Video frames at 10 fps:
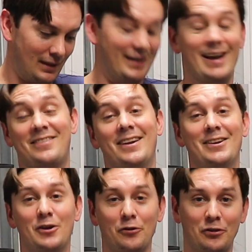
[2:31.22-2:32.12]
It actually had
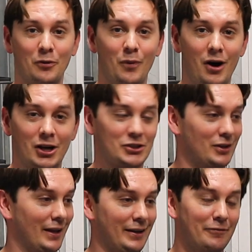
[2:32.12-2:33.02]
to go through the wash
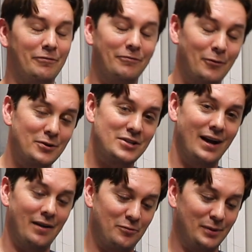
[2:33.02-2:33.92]
like 4
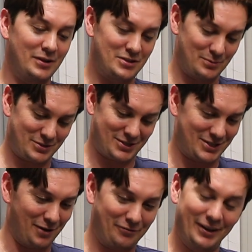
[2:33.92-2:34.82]
times because there was
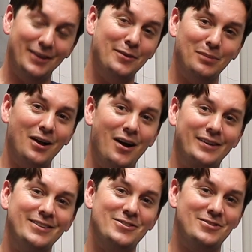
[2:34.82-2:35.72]
stuff in the
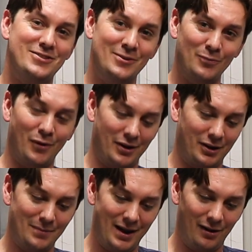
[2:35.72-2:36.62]
block that just didn't want to
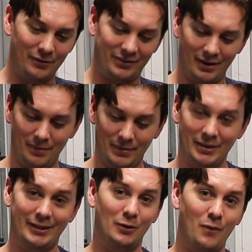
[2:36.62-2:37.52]
come out, and
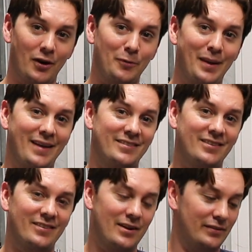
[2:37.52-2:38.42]
like the water
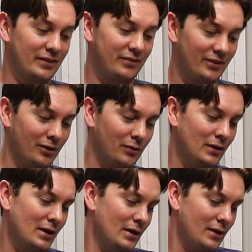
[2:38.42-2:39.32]
passages and everything. So
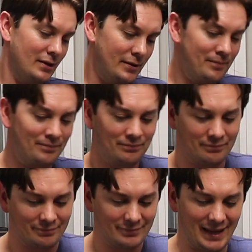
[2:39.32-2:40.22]

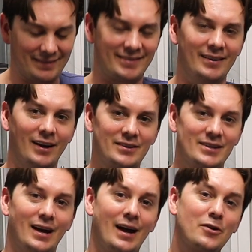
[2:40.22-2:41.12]
that sucked.
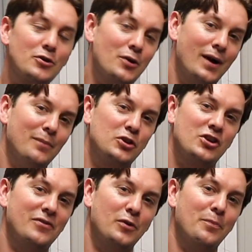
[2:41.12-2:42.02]
I don't know how much
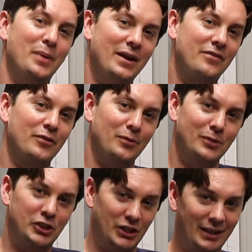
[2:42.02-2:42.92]
everyone pays for
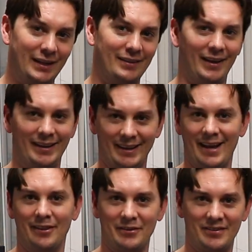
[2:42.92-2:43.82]
machining like in
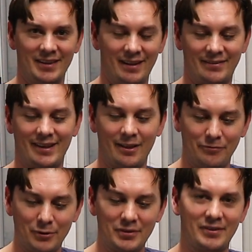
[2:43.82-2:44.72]
other states.
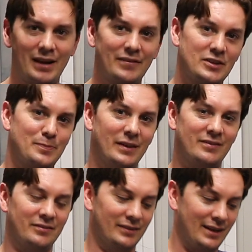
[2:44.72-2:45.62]
California is kind of an
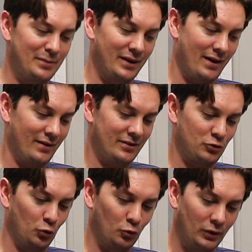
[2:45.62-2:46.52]
expensive labor area,
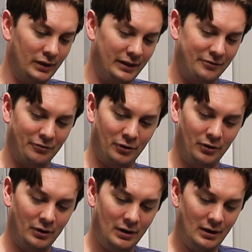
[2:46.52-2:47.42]
so really
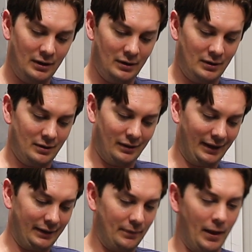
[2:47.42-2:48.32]
for
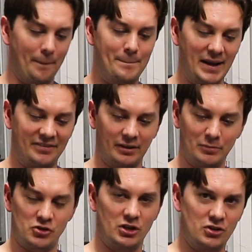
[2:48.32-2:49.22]
like a basic
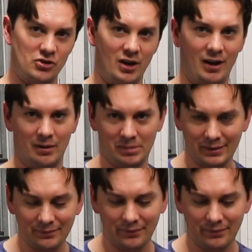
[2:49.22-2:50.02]
machine job,